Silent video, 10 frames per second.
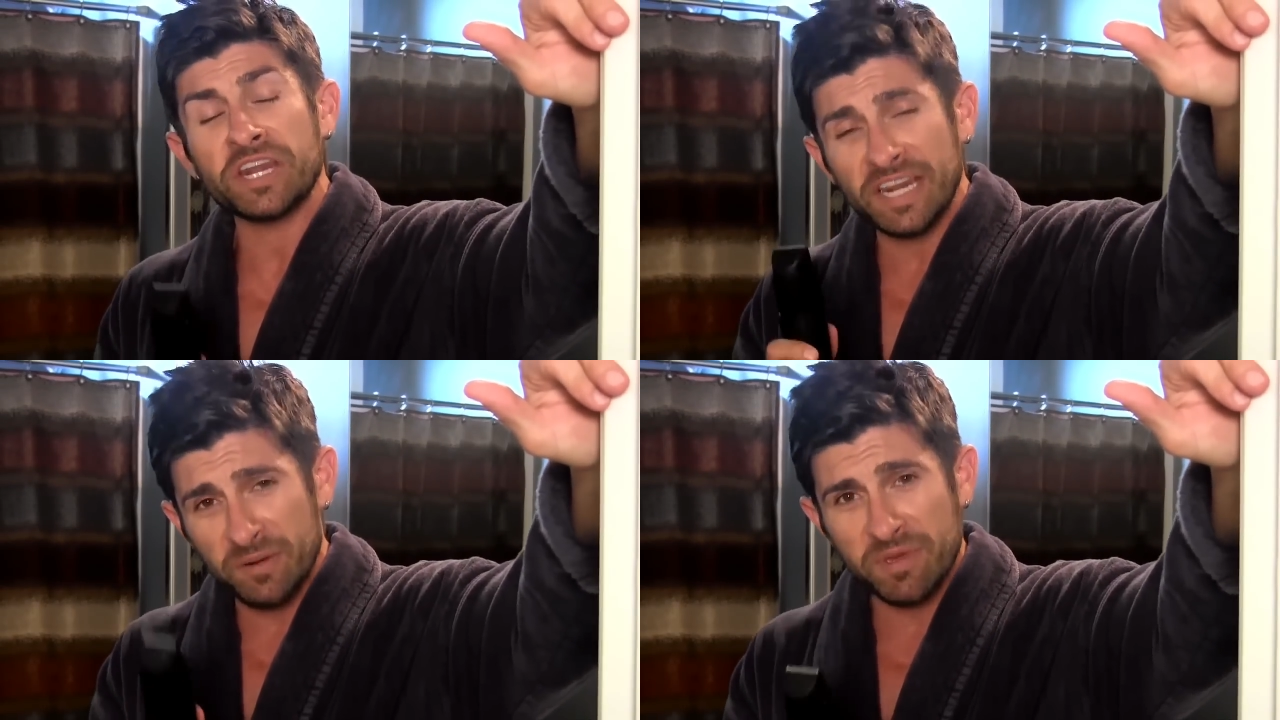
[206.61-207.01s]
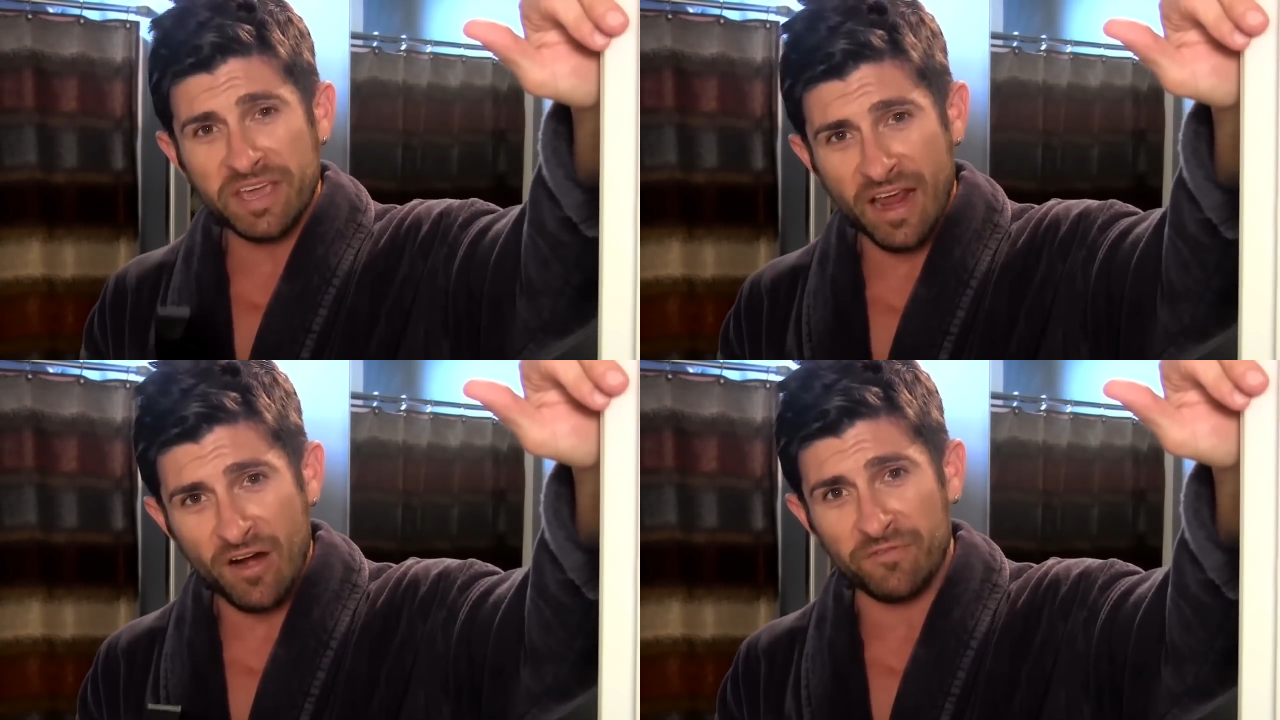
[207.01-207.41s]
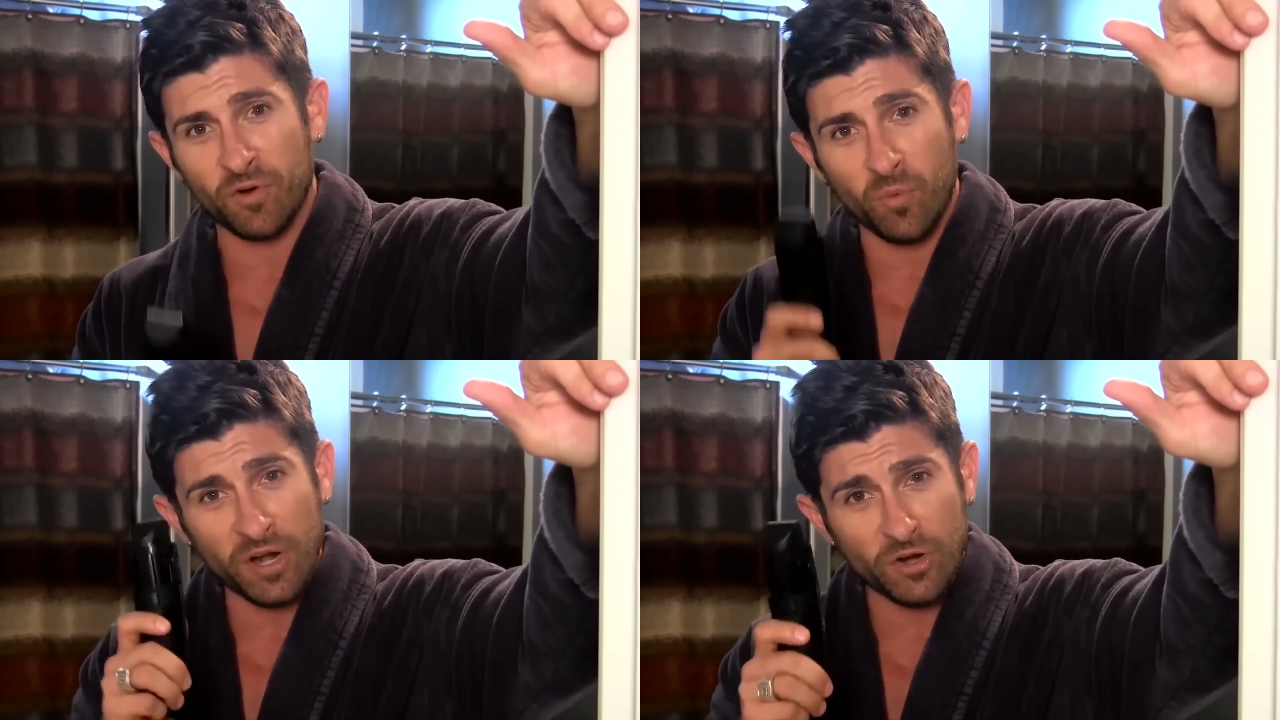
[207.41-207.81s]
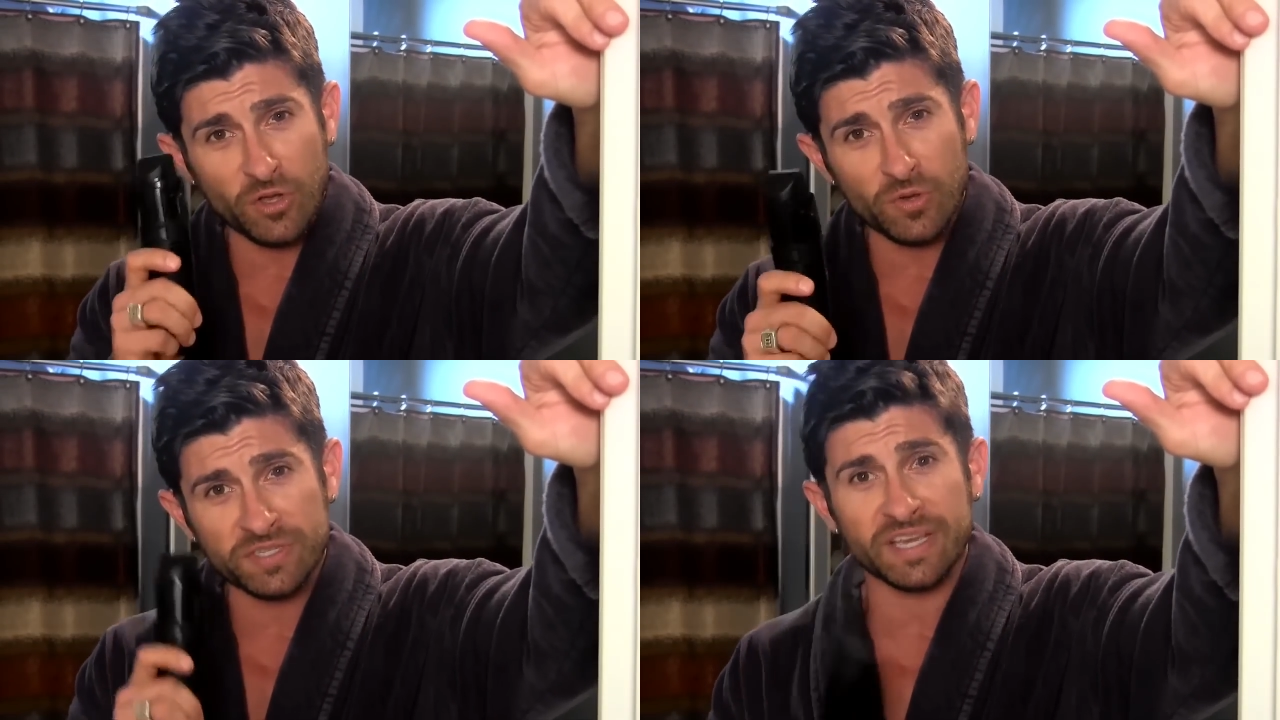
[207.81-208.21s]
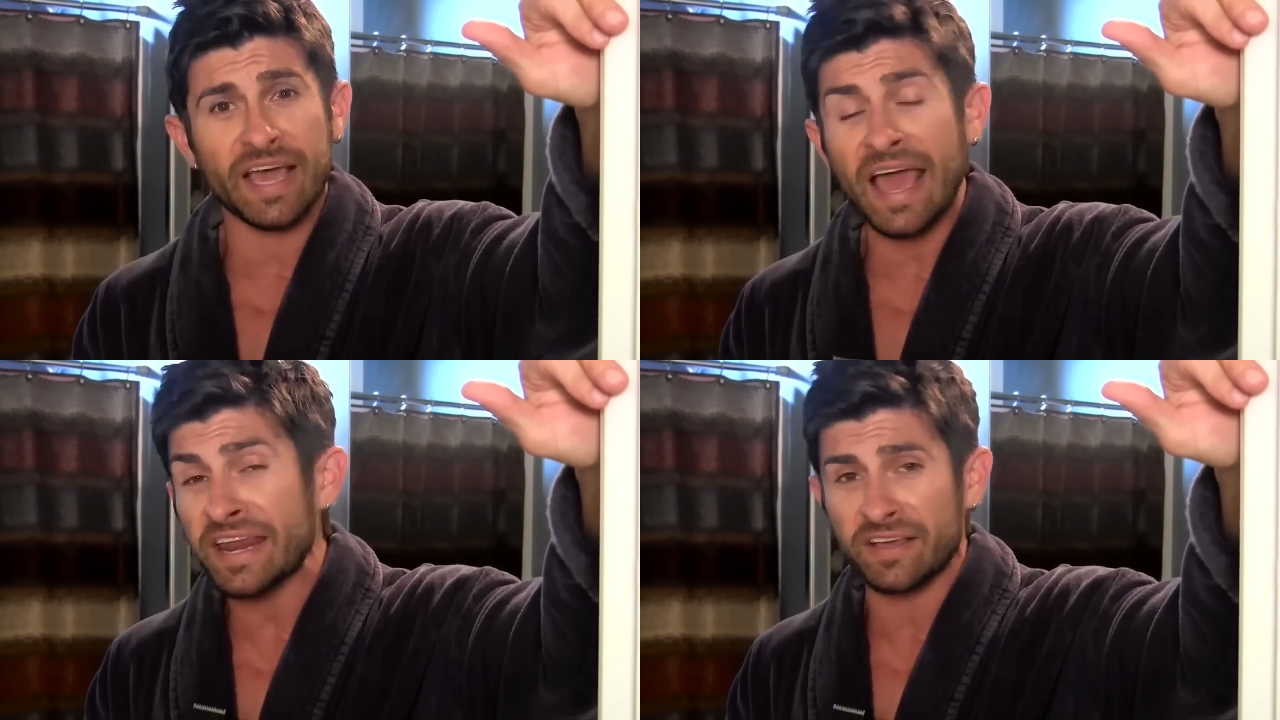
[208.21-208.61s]
you need to be careful when you're
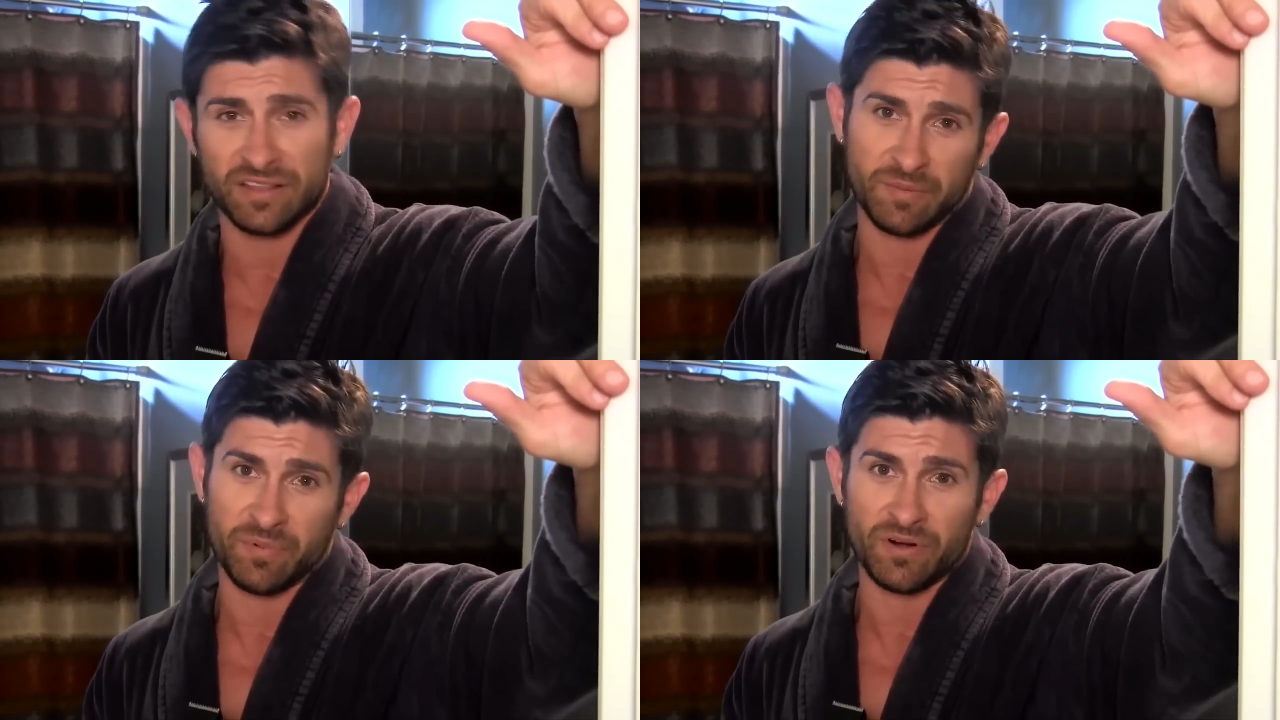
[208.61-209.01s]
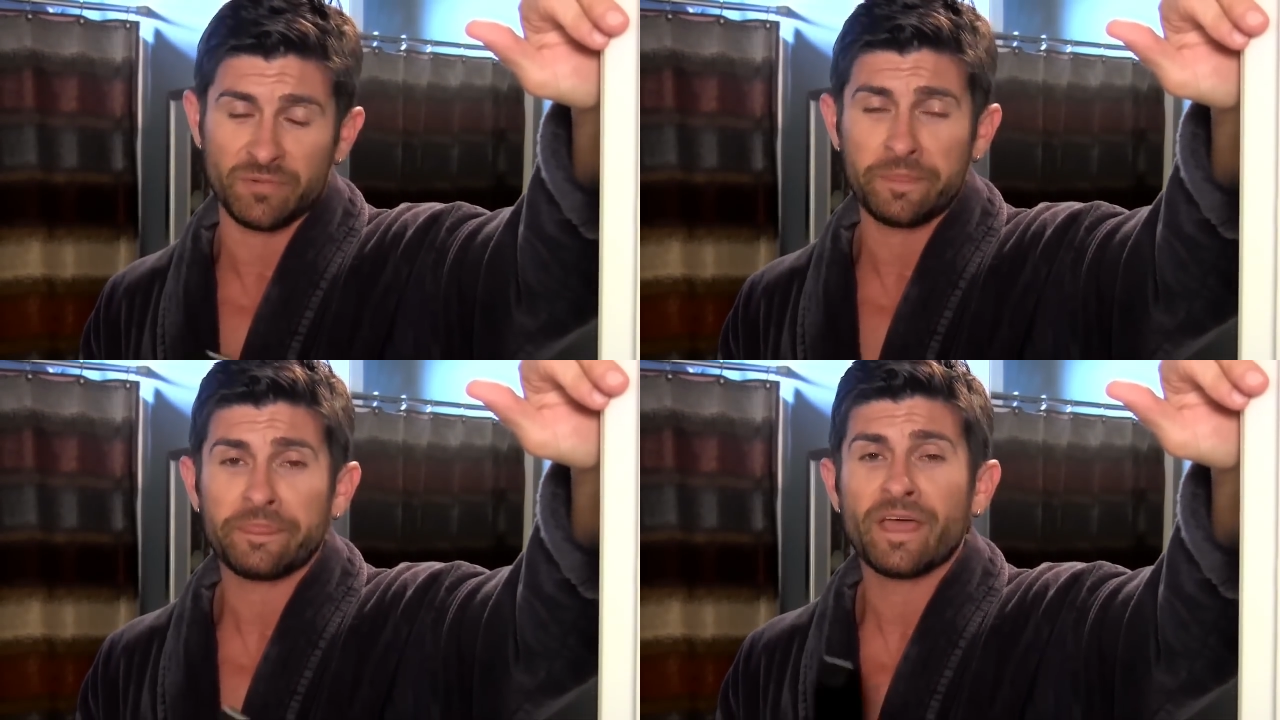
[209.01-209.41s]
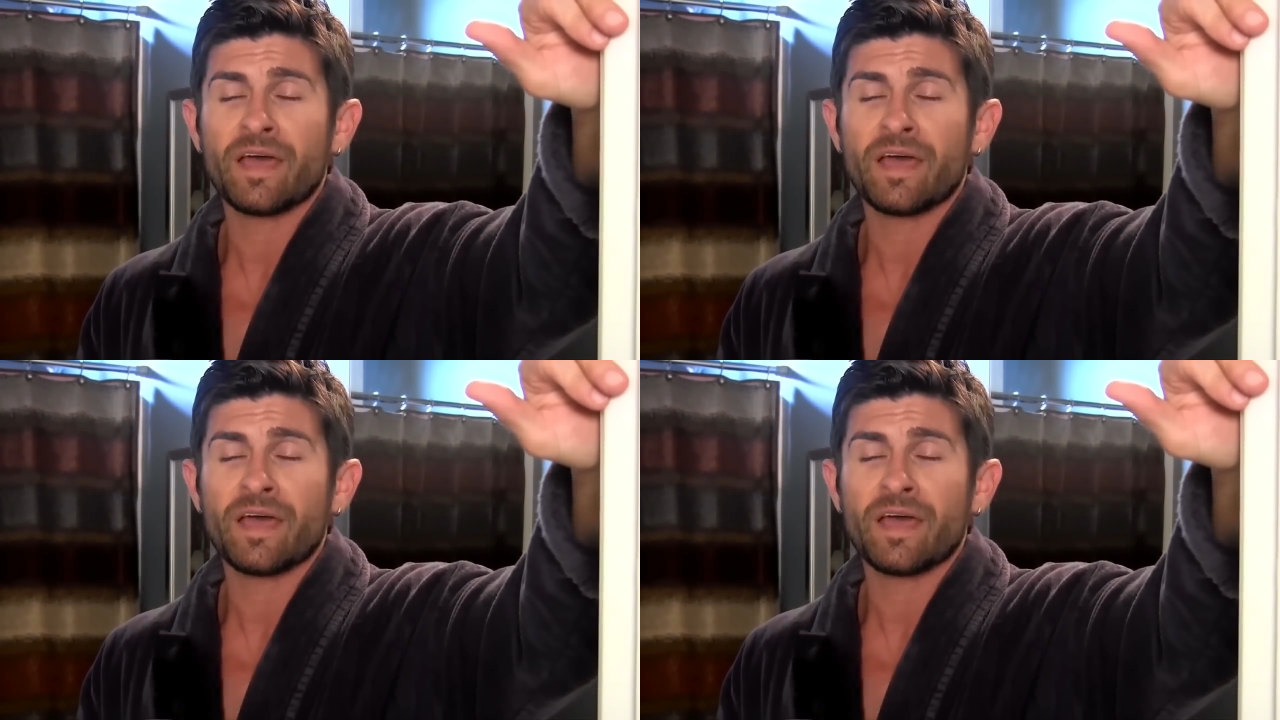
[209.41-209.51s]
using any clipper.